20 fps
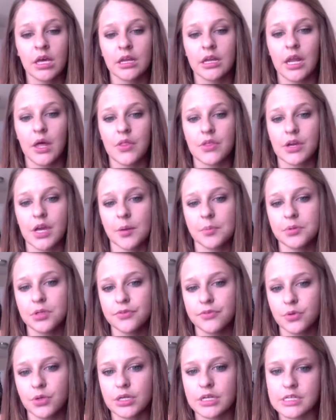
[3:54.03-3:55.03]
Now, the couple
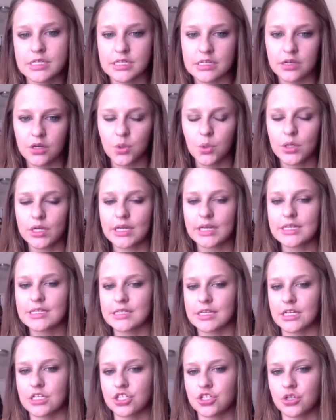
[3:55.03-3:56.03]
of
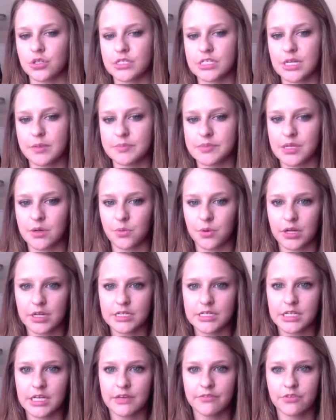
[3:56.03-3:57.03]
organizational tips I
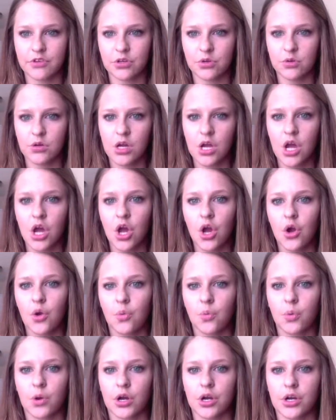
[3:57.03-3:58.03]
wanted to give you
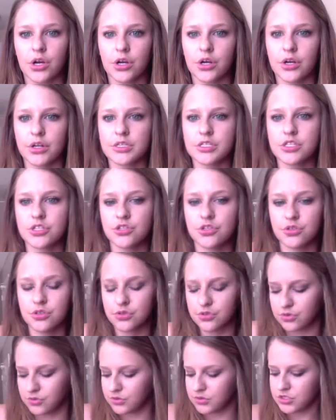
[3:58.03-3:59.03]
were
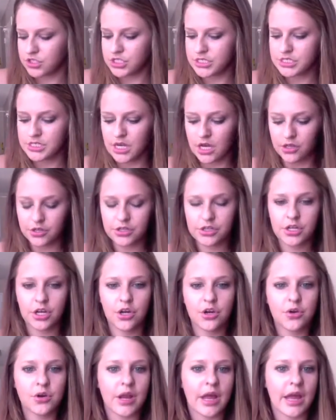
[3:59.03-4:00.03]
to just color code